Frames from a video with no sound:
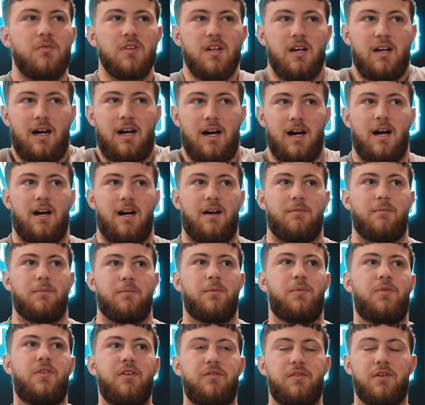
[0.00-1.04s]

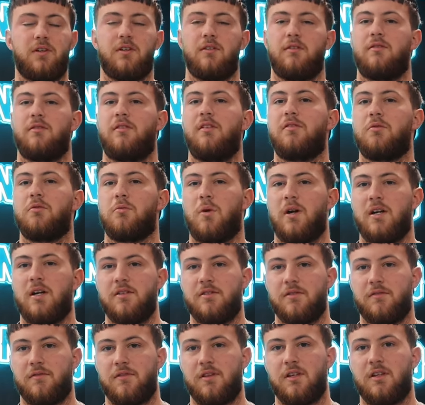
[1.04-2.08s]
different
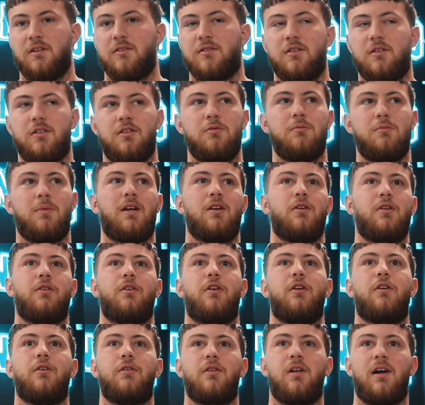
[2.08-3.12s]
ways of things that you may not
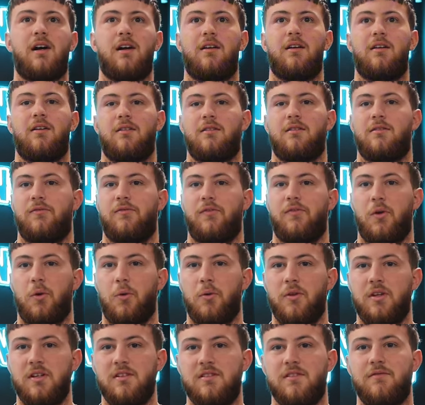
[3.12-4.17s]
know, like
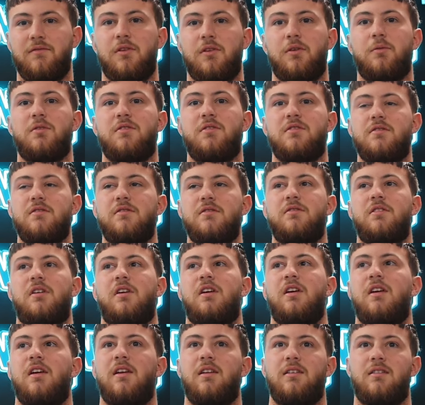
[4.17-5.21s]
all these influencers
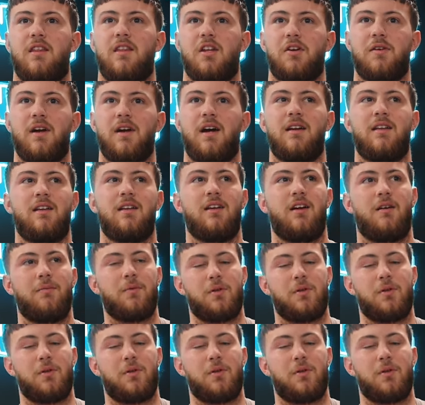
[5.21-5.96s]
that are out here.